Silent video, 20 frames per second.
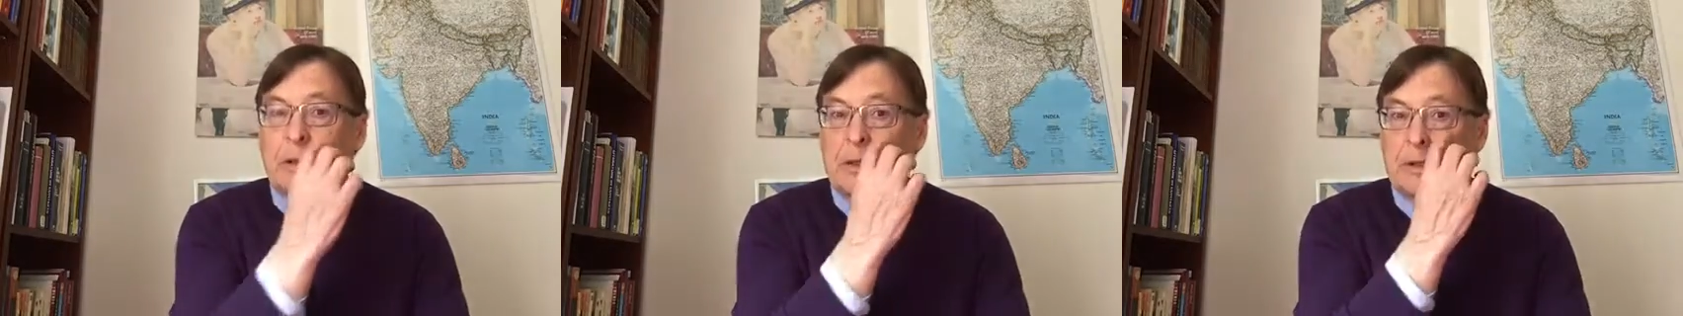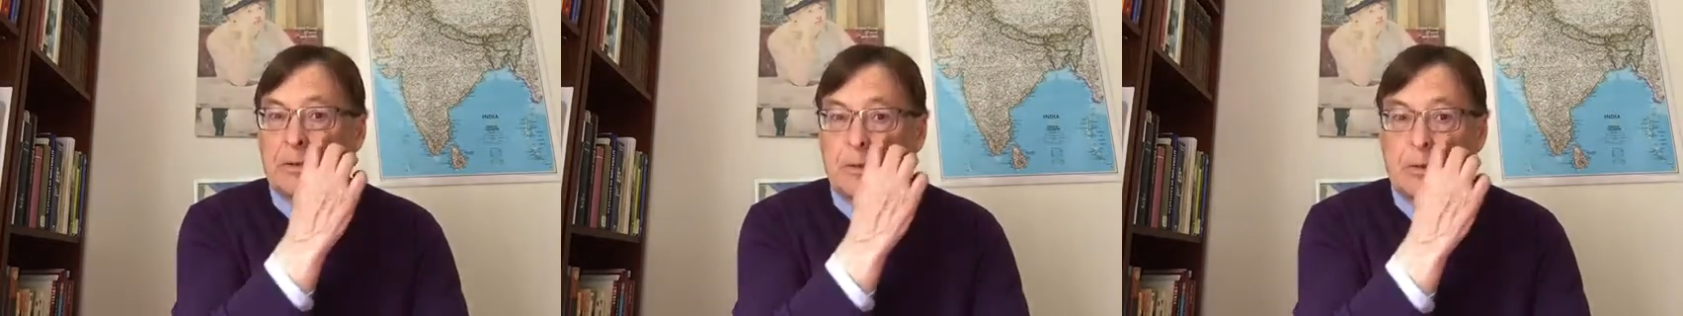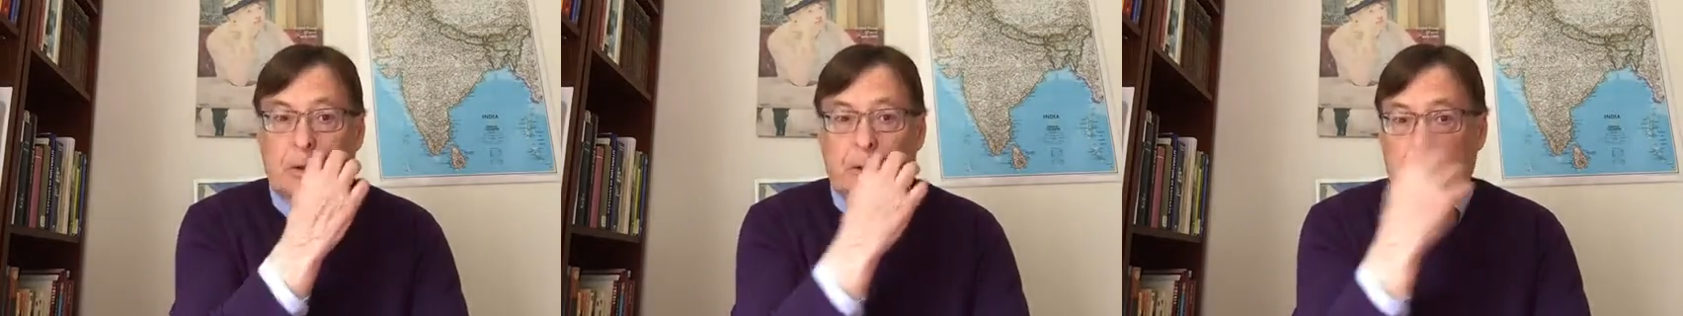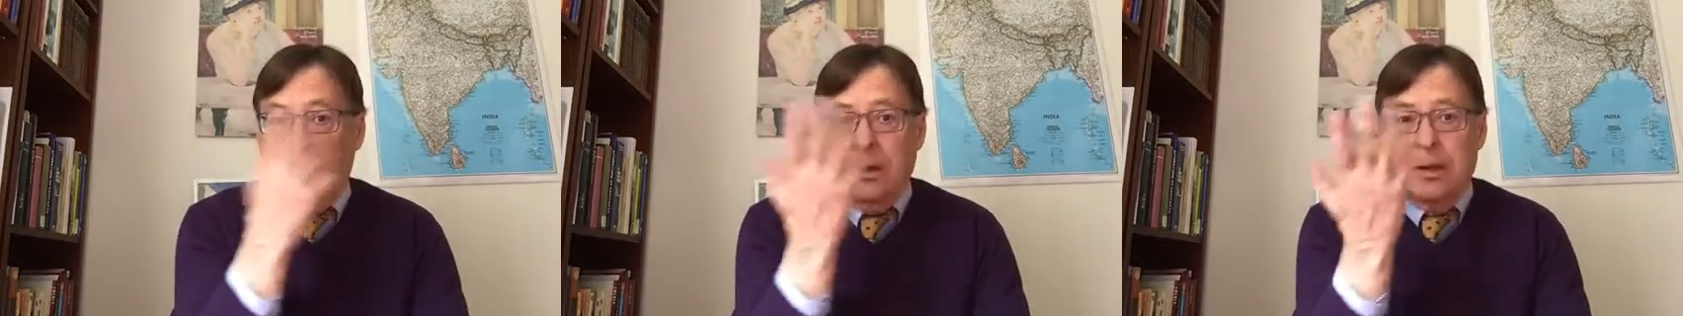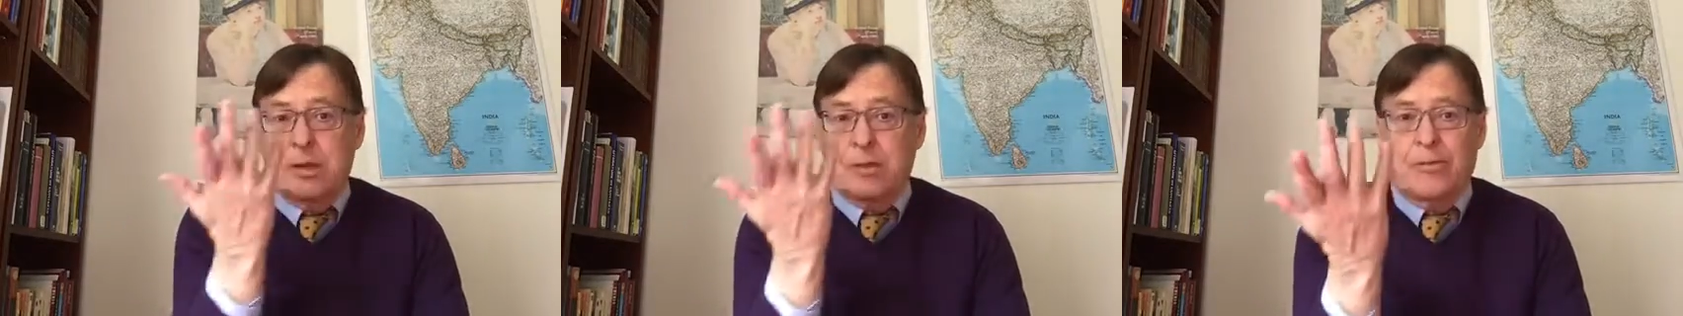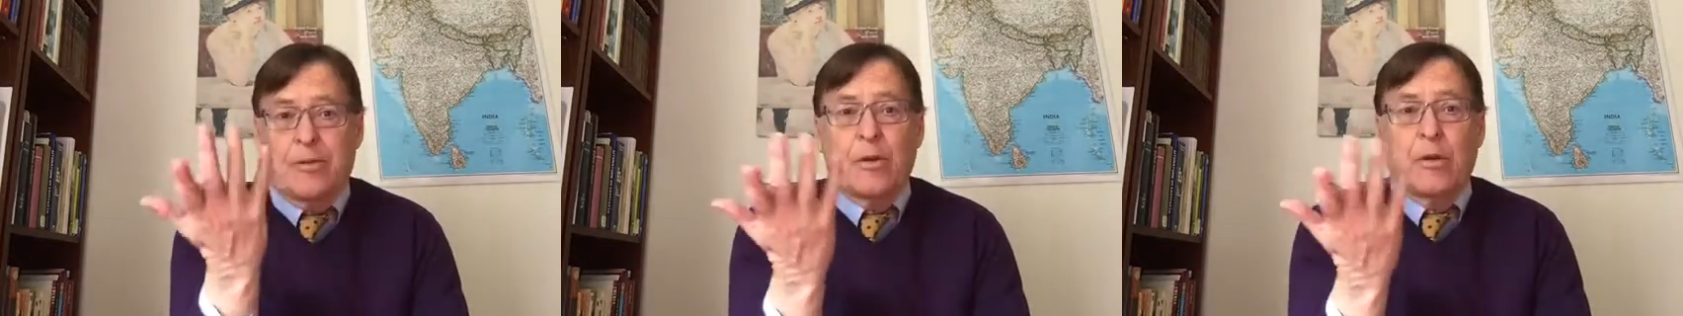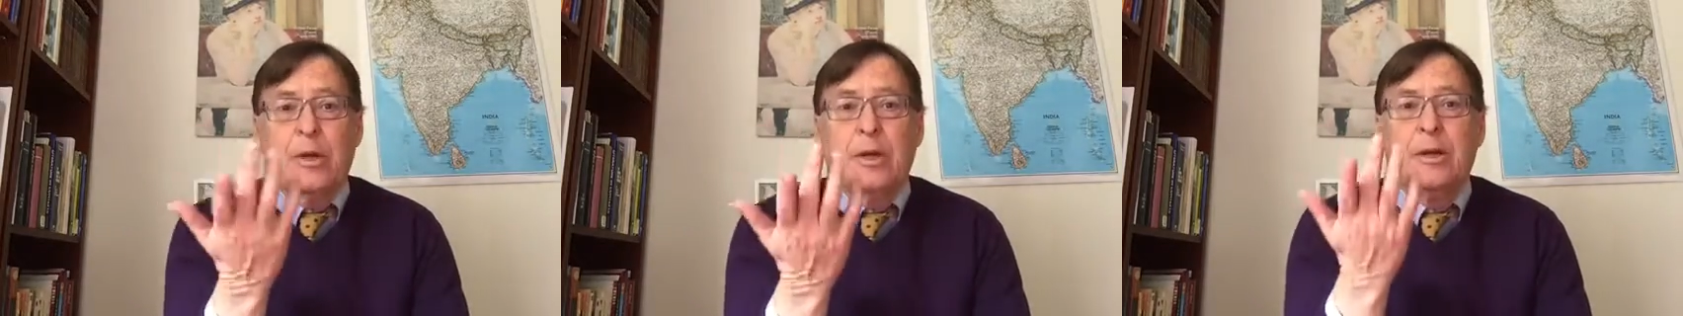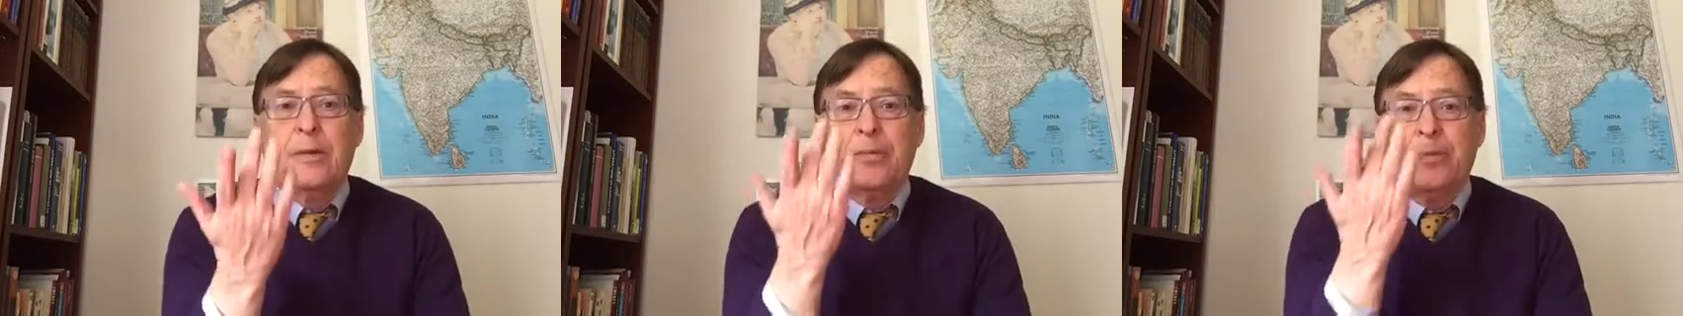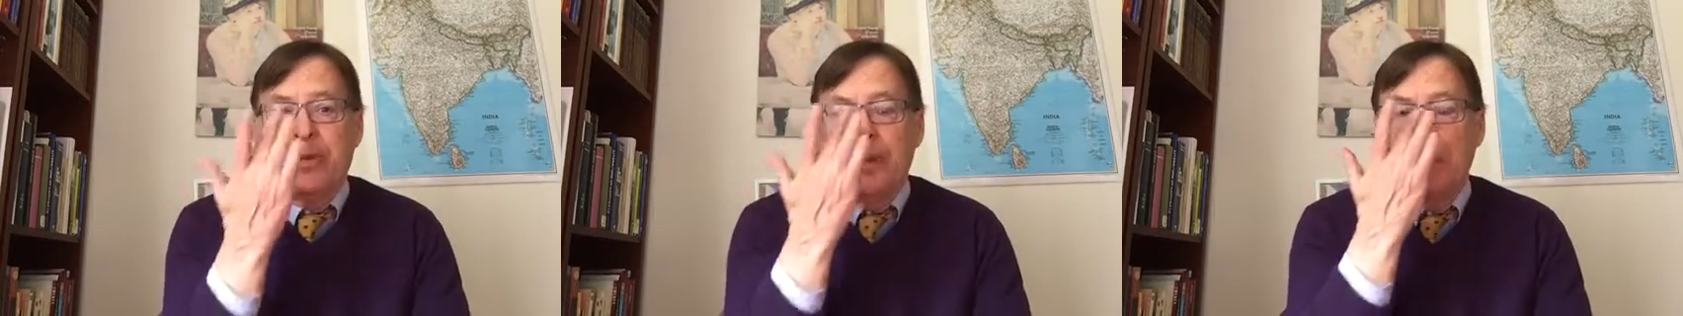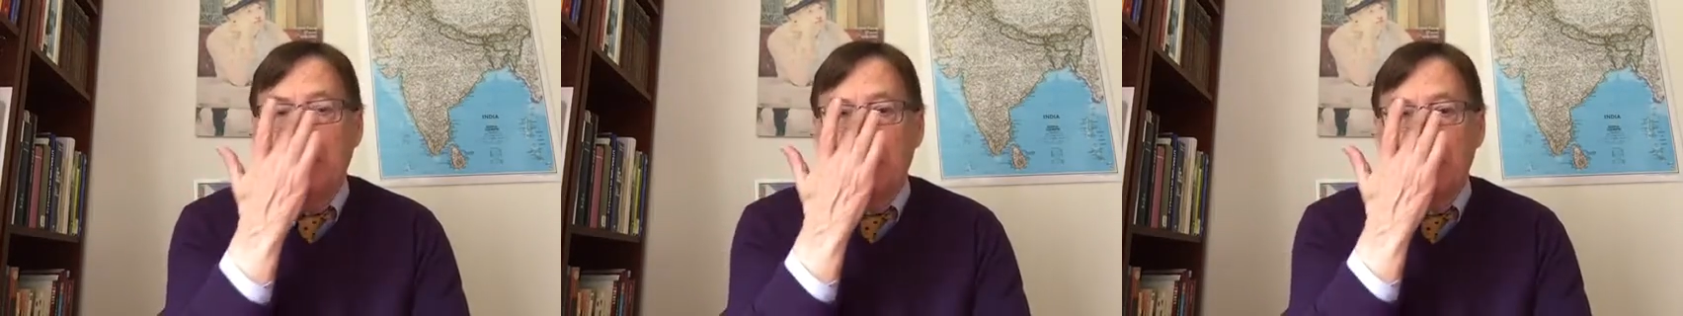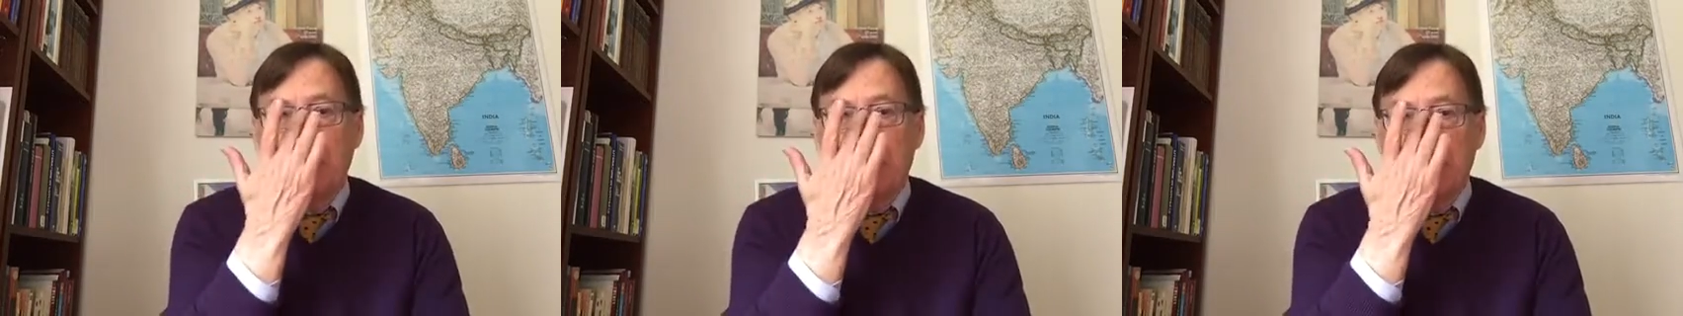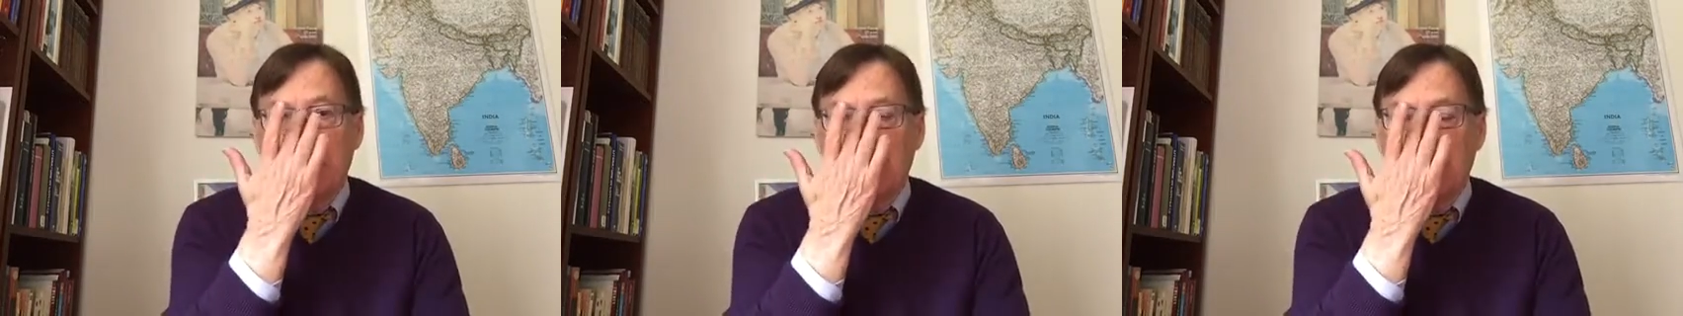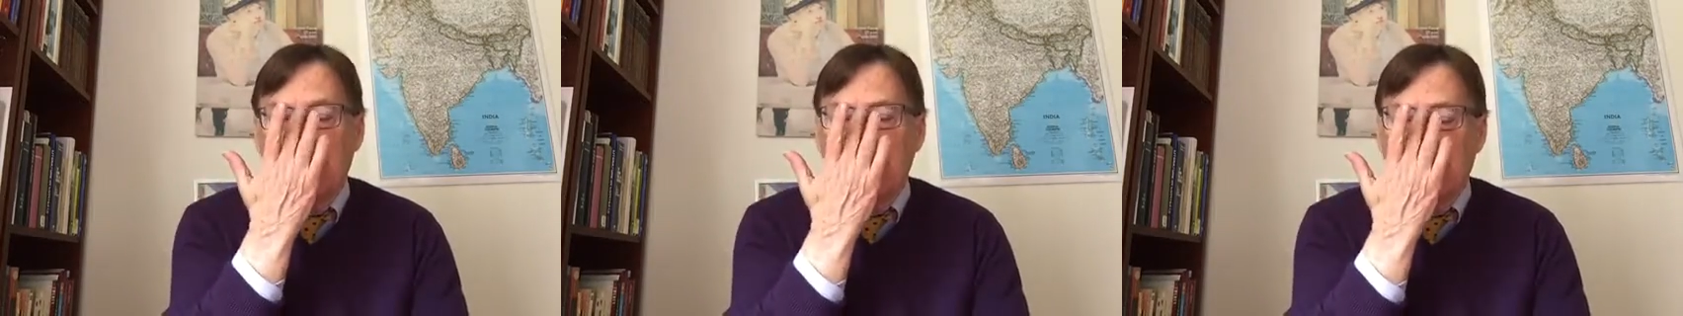That's very
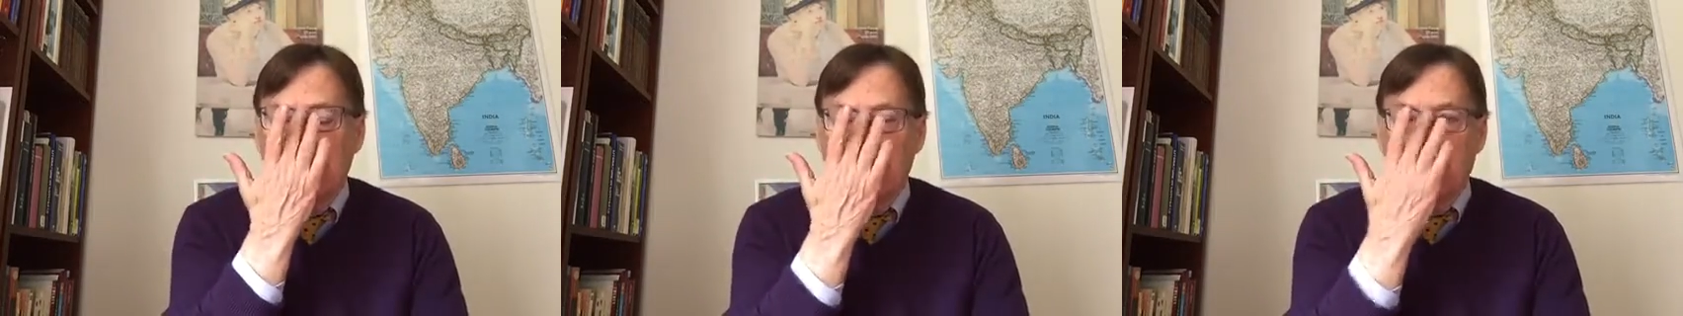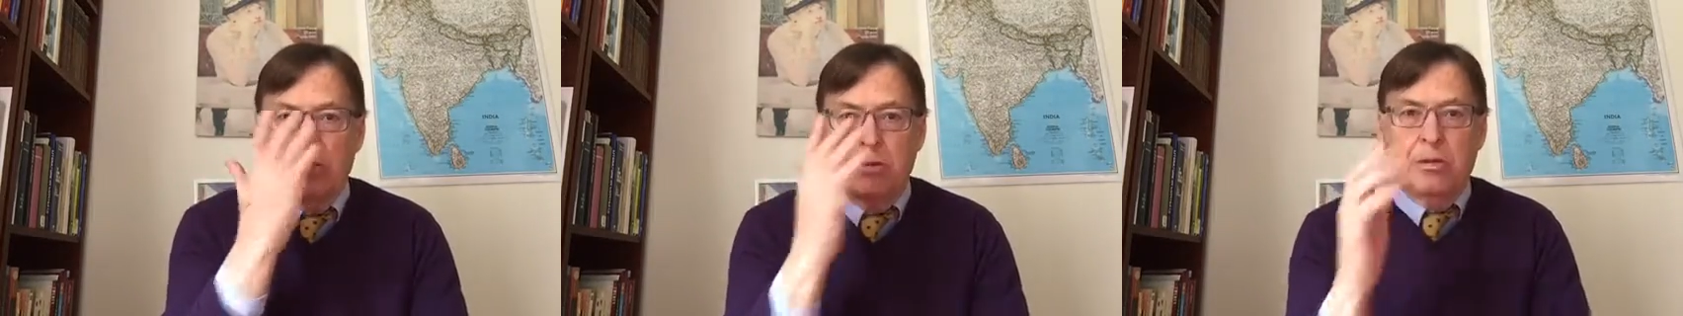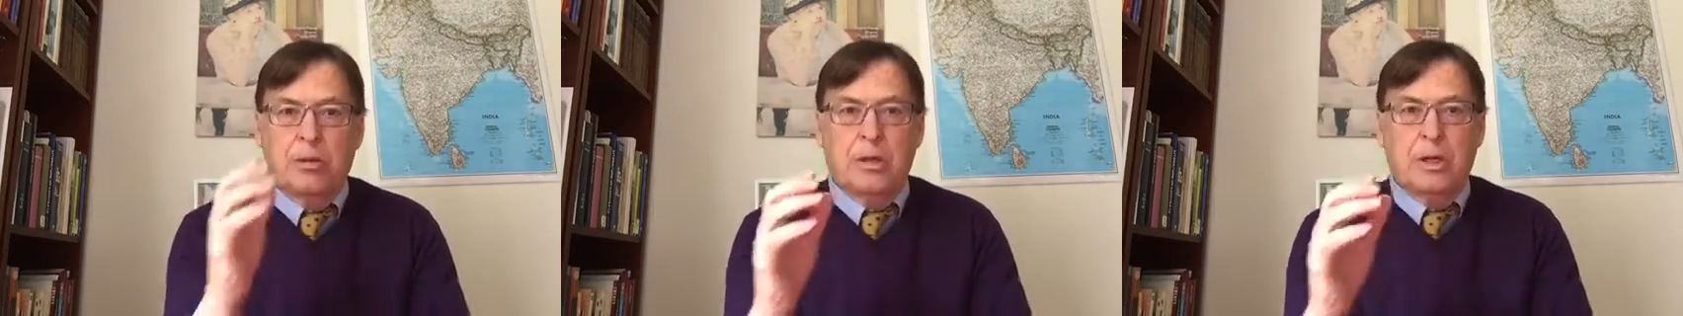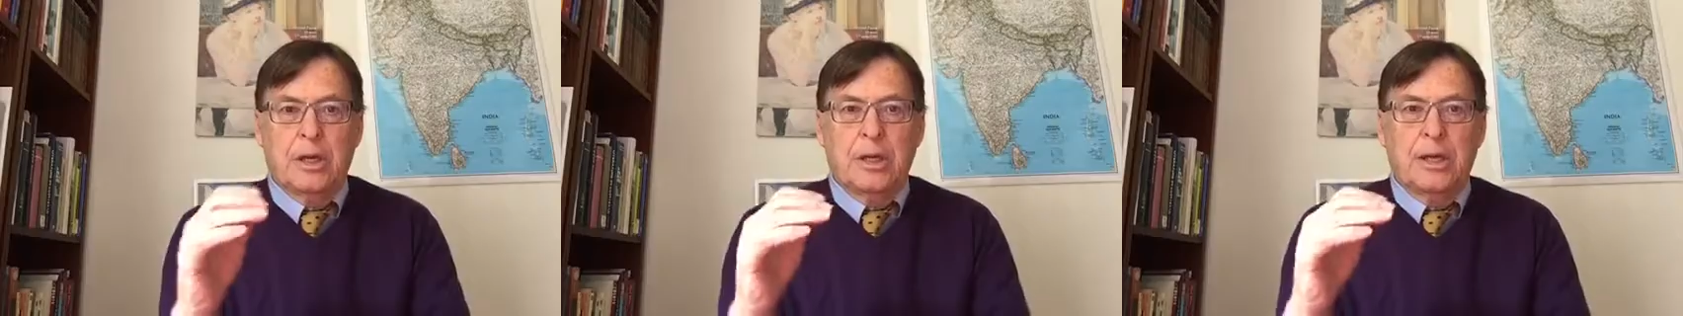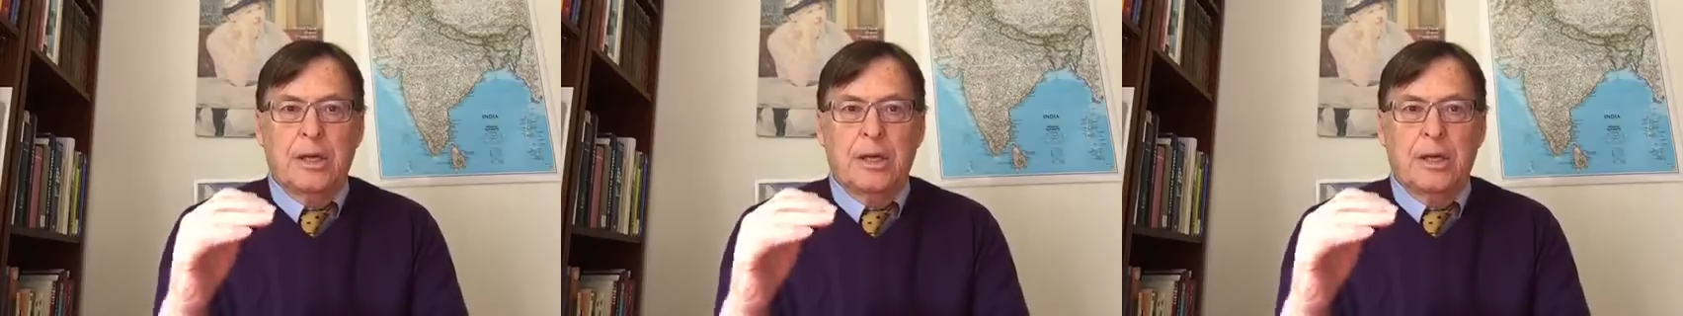interesting because you